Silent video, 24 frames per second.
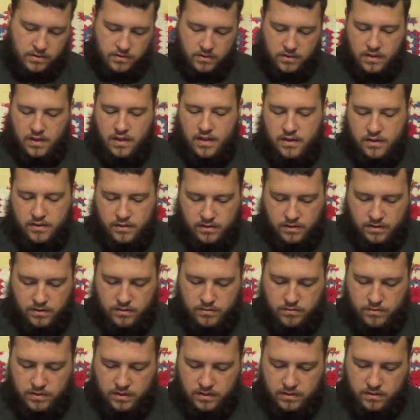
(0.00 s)
So they had a
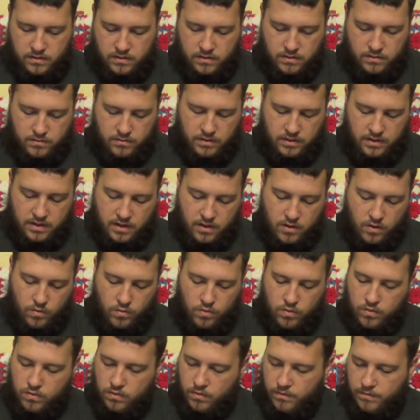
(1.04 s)
really
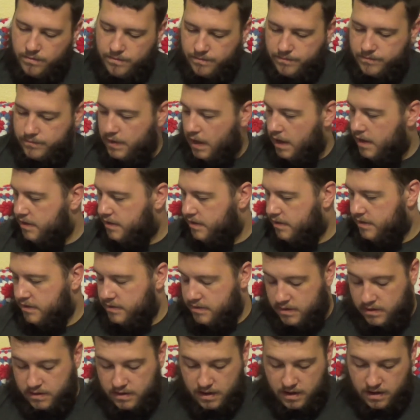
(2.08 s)
cool
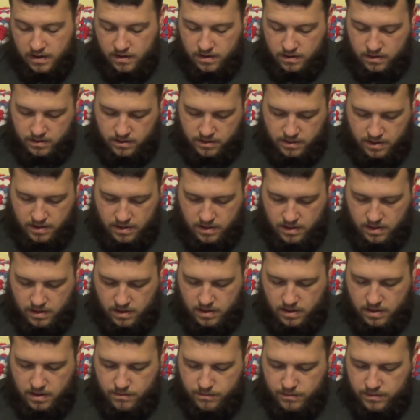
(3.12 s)
ideas on here,
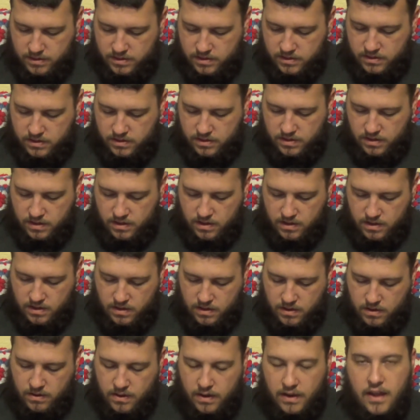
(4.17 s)
and I really just,
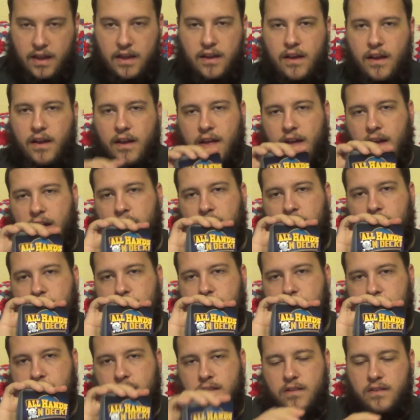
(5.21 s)
you know, I can't get
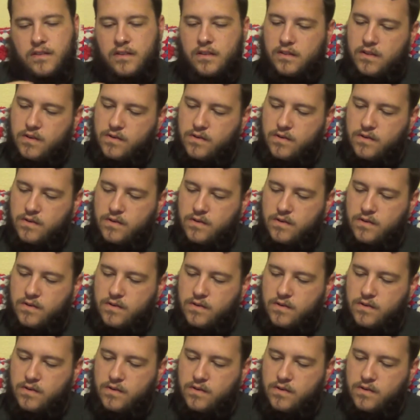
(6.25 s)
over the